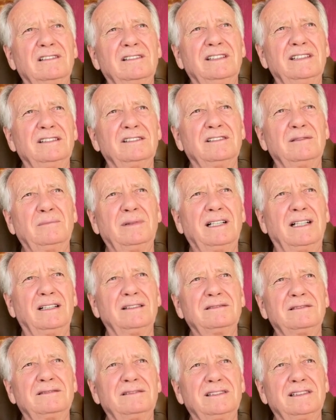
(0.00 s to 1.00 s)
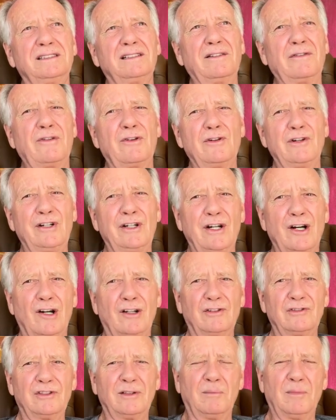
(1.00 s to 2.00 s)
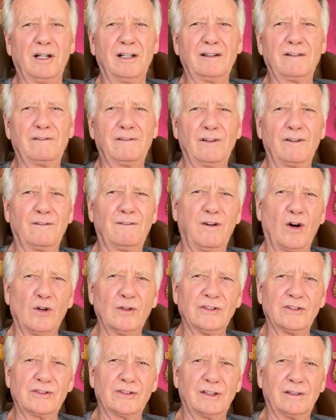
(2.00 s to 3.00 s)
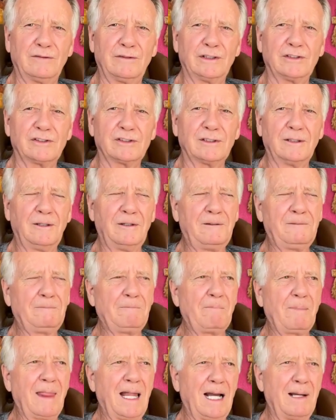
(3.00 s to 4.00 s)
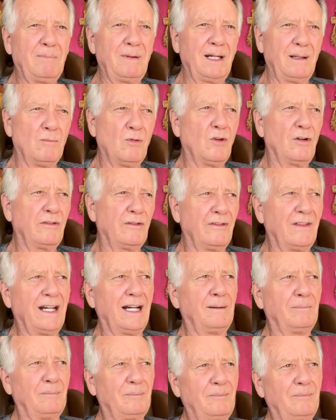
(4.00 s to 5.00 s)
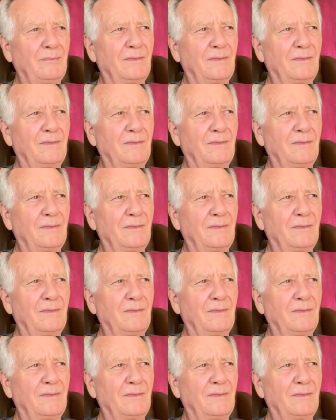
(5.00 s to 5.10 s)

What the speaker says: is about $30 a month for the phone service. I pay more than that.